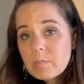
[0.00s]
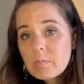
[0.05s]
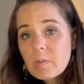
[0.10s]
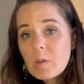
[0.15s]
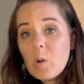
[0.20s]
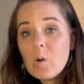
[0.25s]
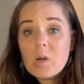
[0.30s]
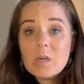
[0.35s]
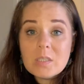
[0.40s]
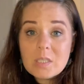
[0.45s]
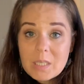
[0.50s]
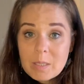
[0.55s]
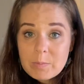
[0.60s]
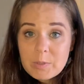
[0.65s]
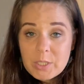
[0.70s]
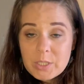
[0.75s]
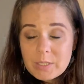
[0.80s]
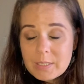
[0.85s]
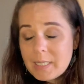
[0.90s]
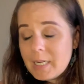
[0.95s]
or
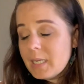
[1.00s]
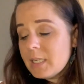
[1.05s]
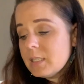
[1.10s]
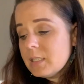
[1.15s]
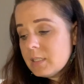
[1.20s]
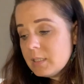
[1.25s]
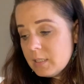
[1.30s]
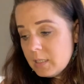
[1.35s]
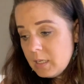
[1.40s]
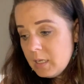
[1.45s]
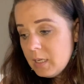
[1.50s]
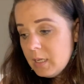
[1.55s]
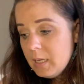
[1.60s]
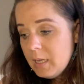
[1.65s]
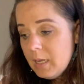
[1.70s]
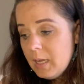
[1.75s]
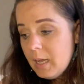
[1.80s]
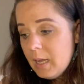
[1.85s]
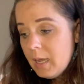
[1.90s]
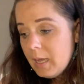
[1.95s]
consumption tax.
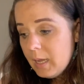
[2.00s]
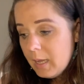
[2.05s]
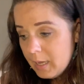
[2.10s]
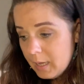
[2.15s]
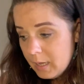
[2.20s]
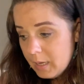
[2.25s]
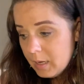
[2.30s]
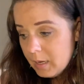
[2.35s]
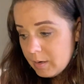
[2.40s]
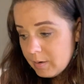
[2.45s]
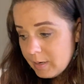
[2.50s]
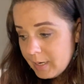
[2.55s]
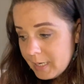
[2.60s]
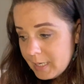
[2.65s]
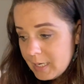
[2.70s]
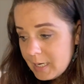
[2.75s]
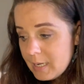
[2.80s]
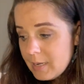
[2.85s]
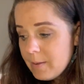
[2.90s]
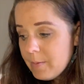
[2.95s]
Alright?